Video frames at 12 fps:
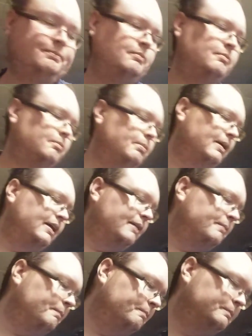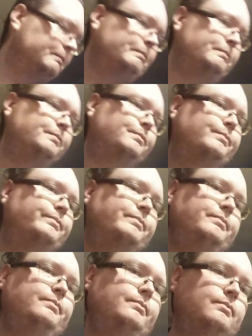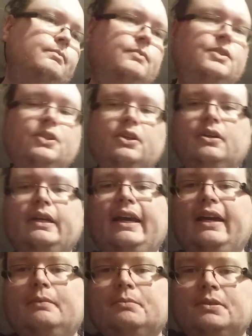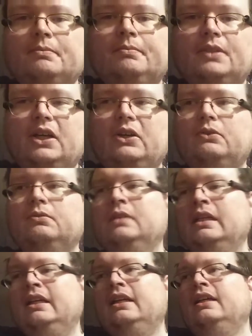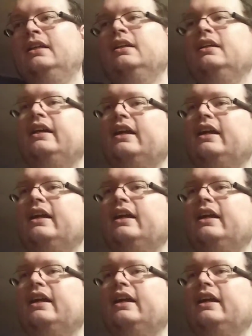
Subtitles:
but it's their games, so you gotta